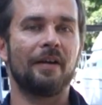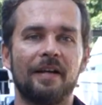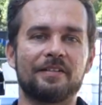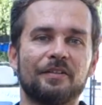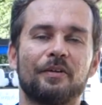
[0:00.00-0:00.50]
right,
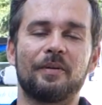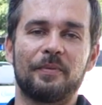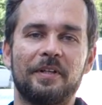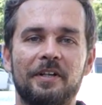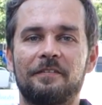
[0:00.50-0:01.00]
guys. So we
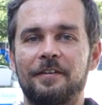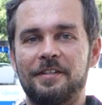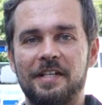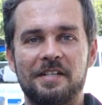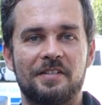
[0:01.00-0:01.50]
completed our
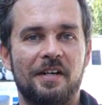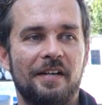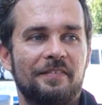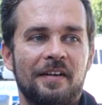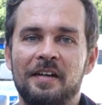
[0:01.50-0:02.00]
first test
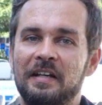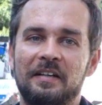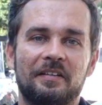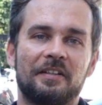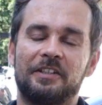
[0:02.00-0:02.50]
drive.
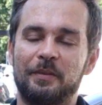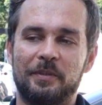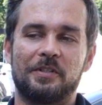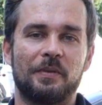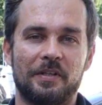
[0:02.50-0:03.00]
The Jeep
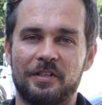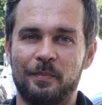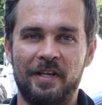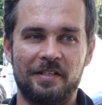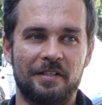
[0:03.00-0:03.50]
just runs
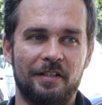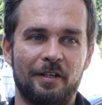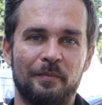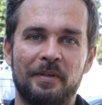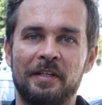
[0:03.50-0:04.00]
amazing.
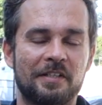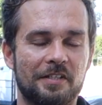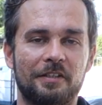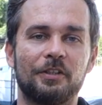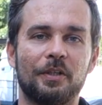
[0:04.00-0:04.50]
It's
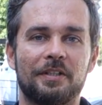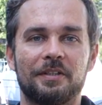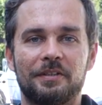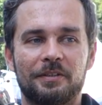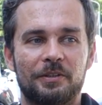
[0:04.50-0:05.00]
just a joy
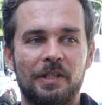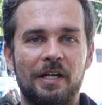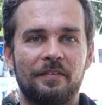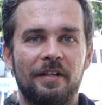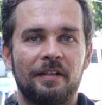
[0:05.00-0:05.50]
to
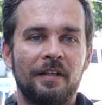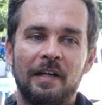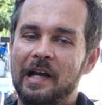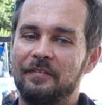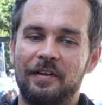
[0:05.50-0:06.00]
drive it.
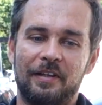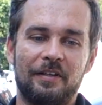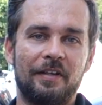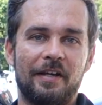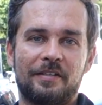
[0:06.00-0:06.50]
I think
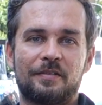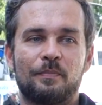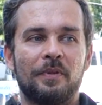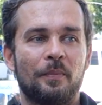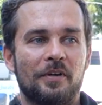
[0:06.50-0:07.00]

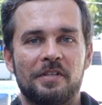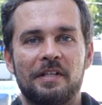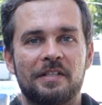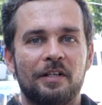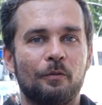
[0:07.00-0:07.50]
the person
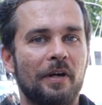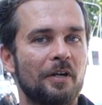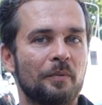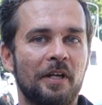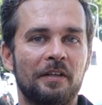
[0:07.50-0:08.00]
that's going to wind
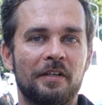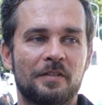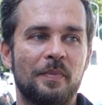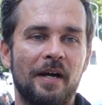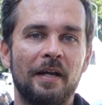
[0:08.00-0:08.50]
up getting this,
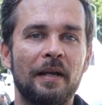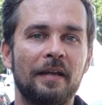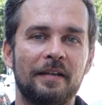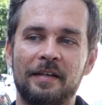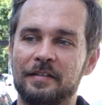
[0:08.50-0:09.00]
buying
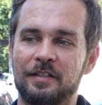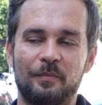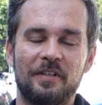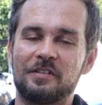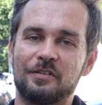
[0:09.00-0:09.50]
it, is going to
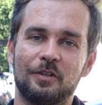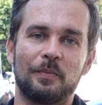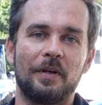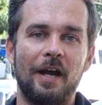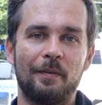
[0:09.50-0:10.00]
be
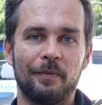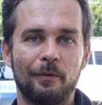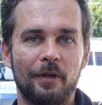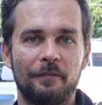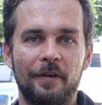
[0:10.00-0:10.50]
super happy
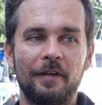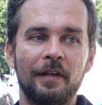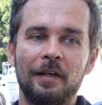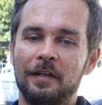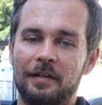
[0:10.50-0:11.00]
with it
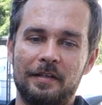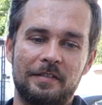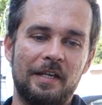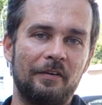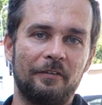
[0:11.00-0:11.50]

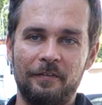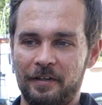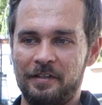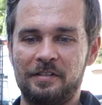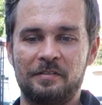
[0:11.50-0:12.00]
because
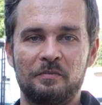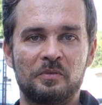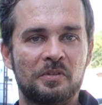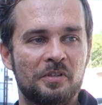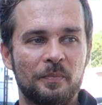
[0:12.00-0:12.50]
everything is
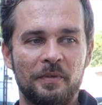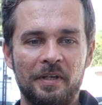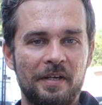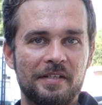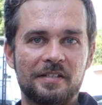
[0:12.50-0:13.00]
super
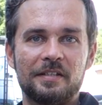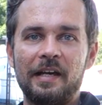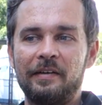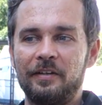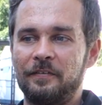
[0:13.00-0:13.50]
nice.
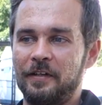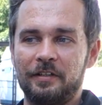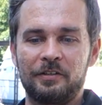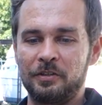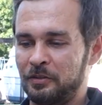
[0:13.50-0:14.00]

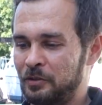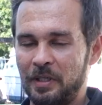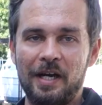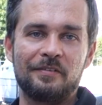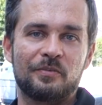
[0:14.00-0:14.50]
Everything
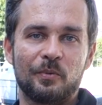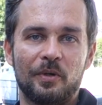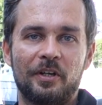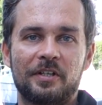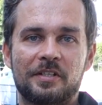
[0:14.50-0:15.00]
drives,
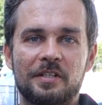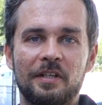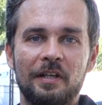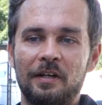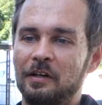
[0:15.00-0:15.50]
works.
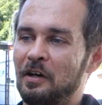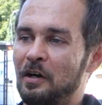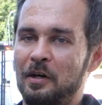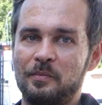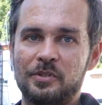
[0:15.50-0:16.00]

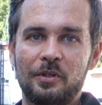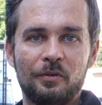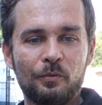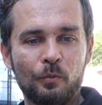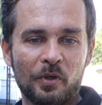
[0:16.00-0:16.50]

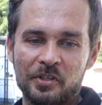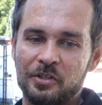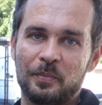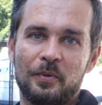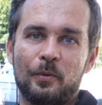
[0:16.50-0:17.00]
So we're
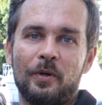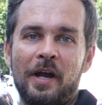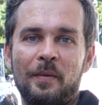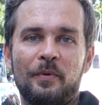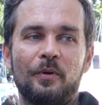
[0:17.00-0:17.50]
super
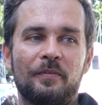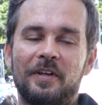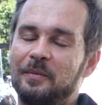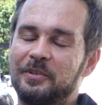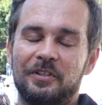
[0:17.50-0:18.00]
happy with it.
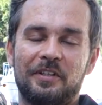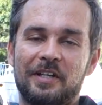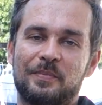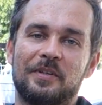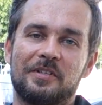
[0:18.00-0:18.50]
I'm sure the
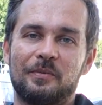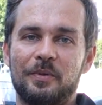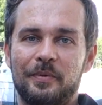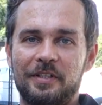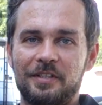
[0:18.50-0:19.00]
next person will be